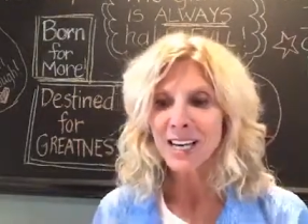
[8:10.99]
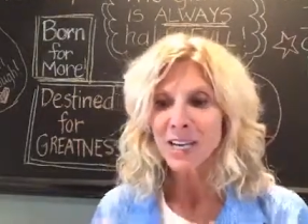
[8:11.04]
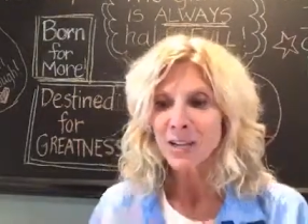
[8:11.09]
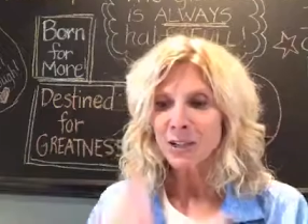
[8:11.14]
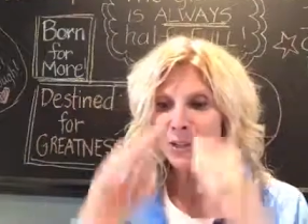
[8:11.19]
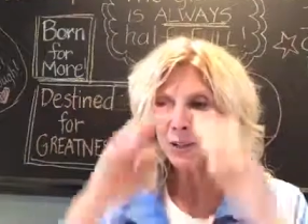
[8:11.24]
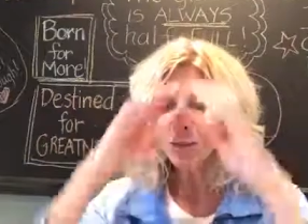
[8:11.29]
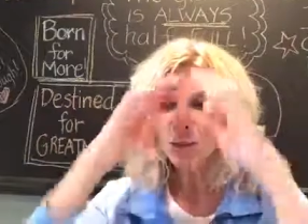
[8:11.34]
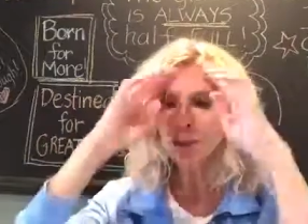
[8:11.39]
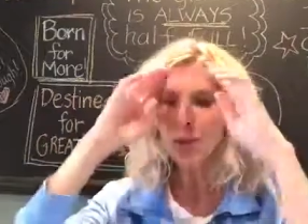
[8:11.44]

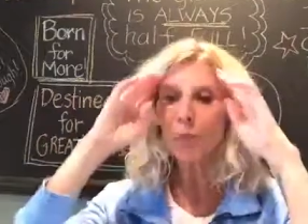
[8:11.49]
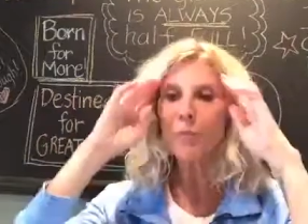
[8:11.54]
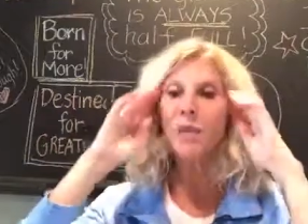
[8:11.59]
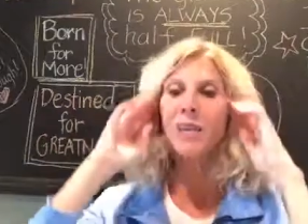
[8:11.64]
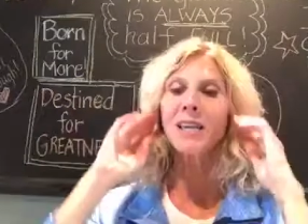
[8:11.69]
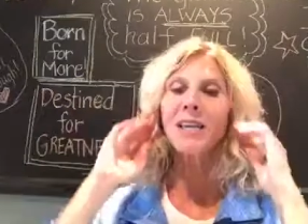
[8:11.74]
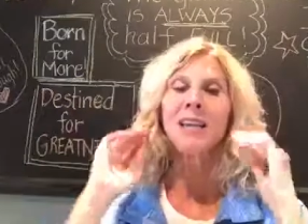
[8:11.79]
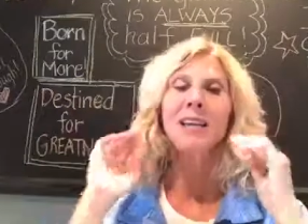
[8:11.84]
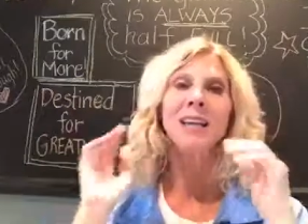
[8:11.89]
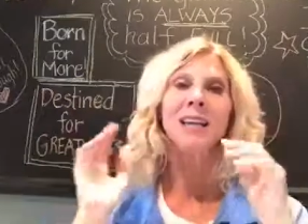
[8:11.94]
So new
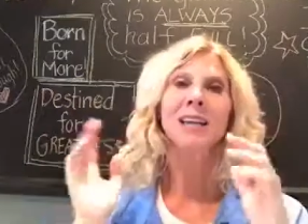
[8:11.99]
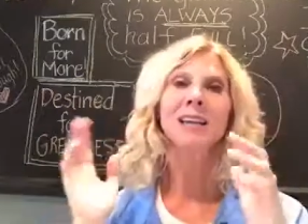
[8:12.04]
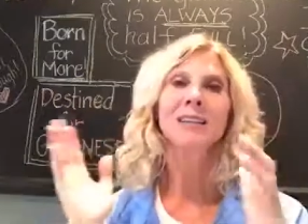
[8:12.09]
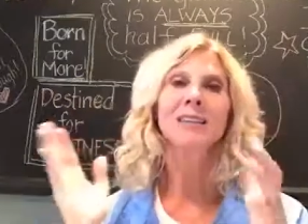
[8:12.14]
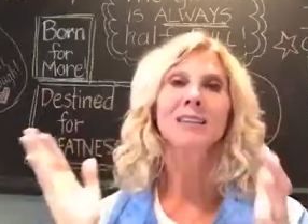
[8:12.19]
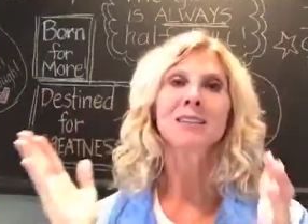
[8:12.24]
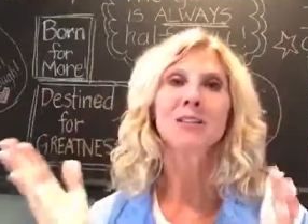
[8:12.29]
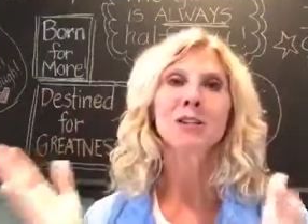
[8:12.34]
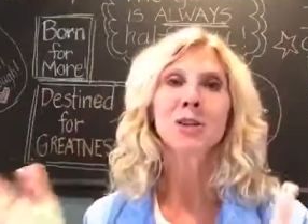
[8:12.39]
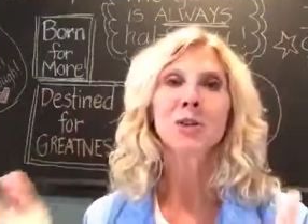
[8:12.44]

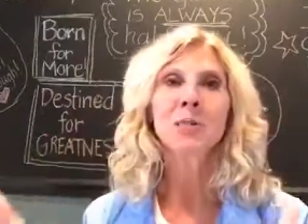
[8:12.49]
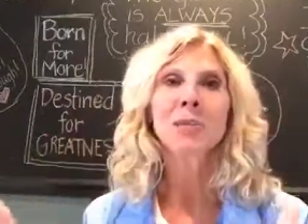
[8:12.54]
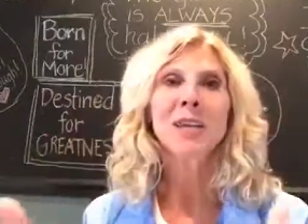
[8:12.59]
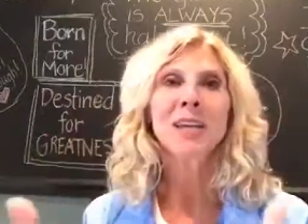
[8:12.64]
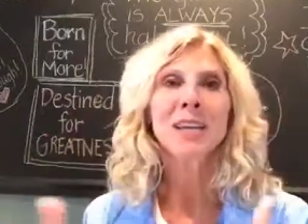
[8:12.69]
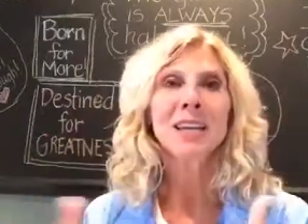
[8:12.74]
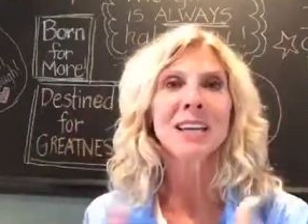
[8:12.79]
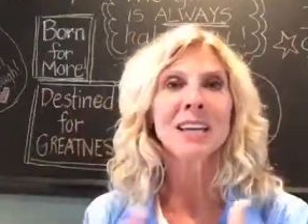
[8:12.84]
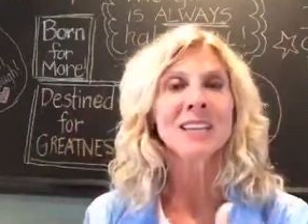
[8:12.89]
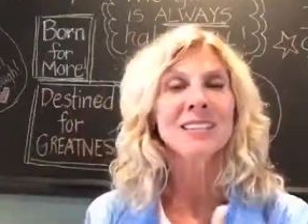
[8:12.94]
beginnings,
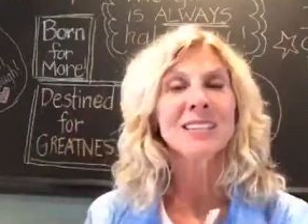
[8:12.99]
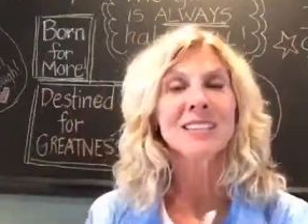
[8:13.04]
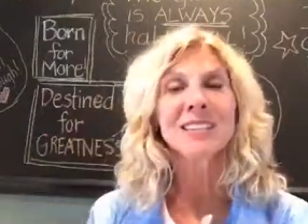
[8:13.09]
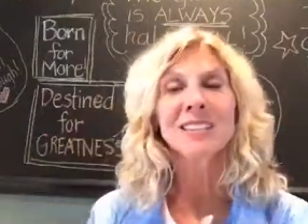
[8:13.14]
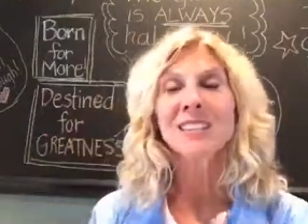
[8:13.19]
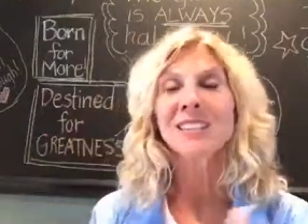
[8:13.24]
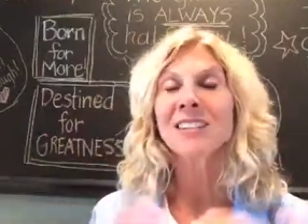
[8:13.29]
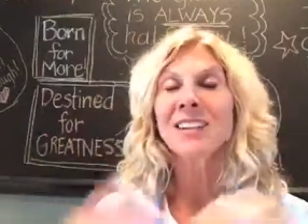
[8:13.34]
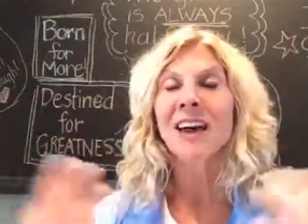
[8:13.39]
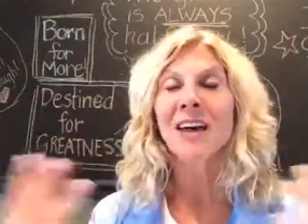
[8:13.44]
it's
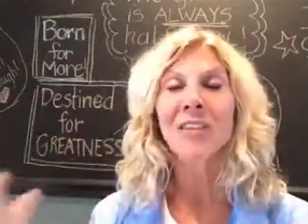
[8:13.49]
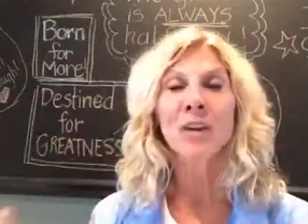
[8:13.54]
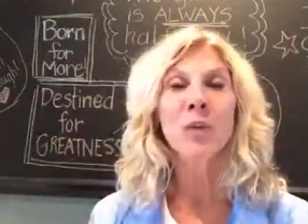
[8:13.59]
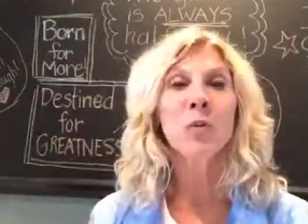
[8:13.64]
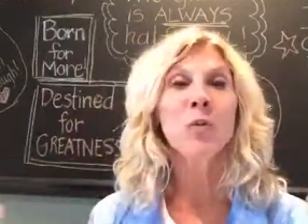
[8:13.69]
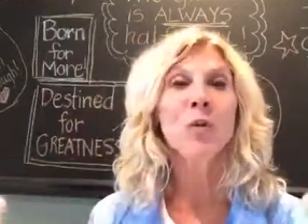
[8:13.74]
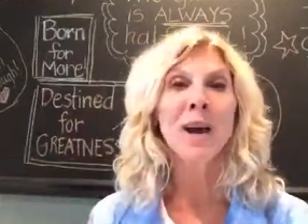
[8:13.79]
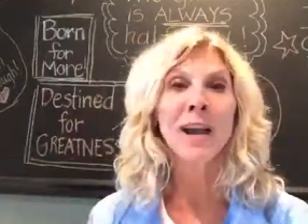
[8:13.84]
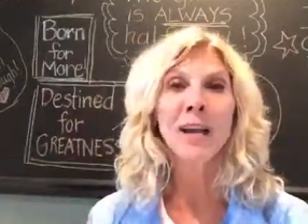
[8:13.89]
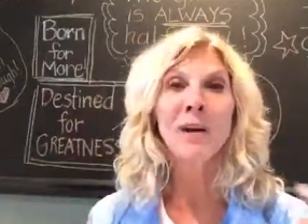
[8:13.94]
another
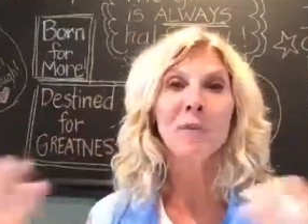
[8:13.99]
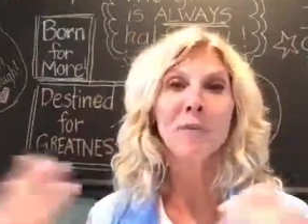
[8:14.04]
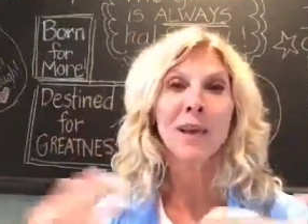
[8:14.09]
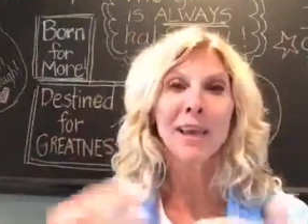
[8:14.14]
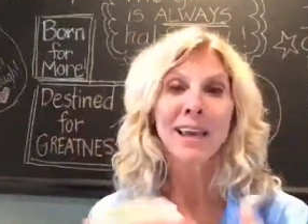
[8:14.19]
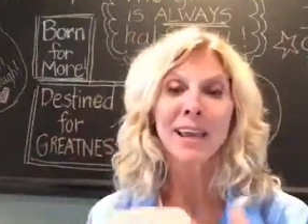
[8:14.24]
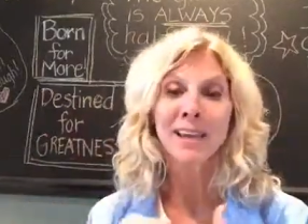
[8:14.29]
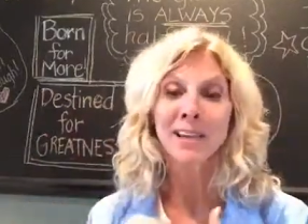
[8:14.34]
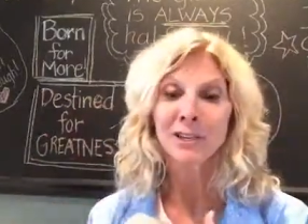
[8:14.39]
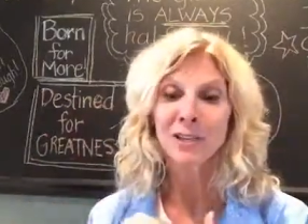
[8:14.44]
white
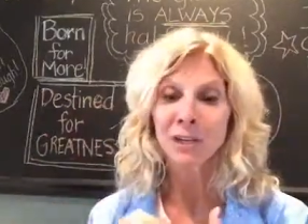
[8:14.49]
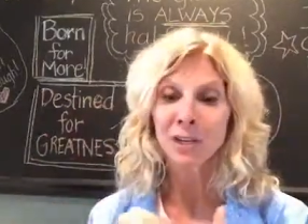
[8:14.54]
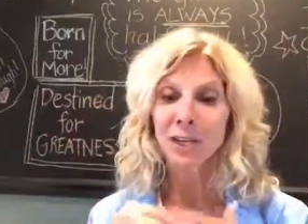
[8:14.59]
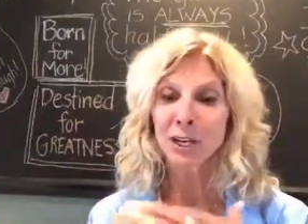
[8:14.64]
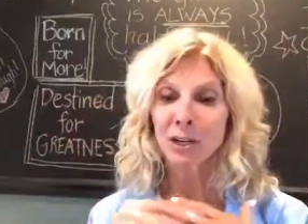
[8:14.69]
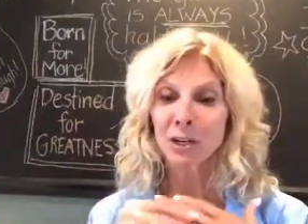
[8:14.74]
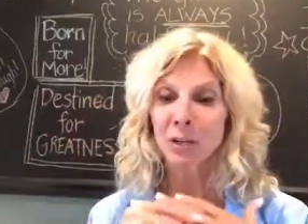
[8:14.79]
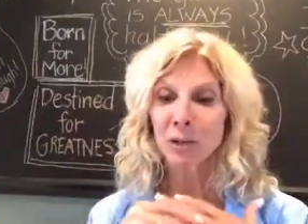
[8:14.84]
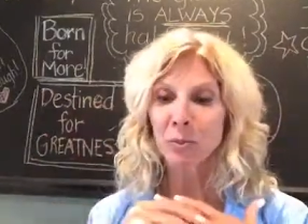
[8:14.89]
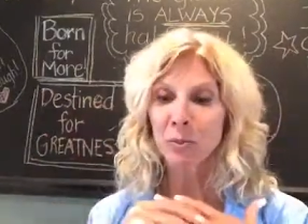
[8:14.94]
page
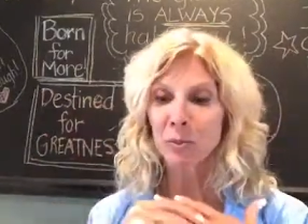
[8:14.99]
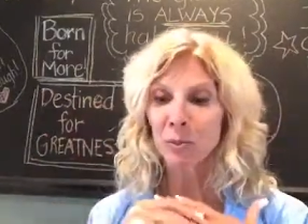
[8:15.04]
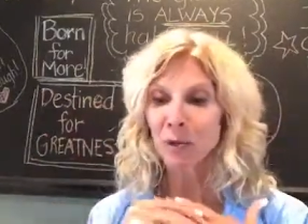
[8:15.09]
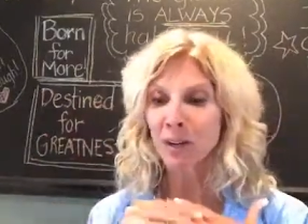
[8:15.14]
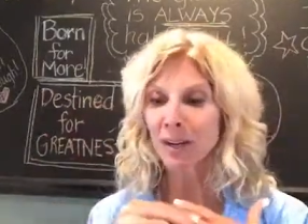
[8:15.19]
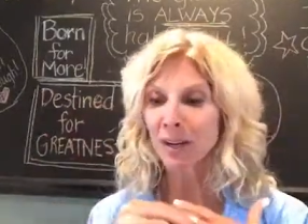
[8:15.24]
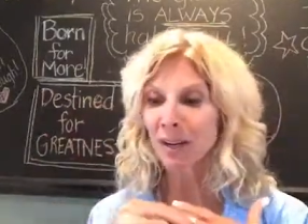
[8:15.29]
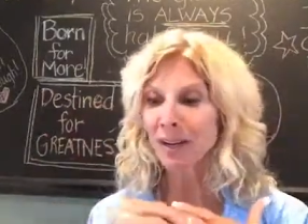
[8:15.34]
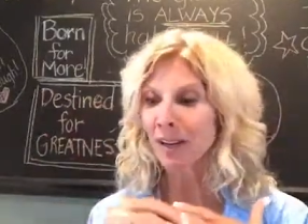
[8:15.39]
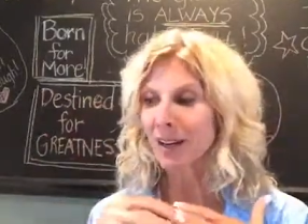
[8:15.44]
in your
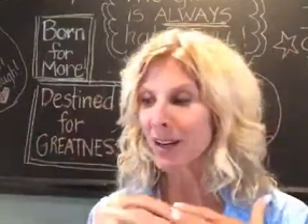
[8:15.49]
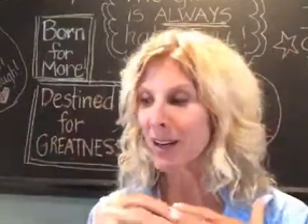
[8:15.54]
book.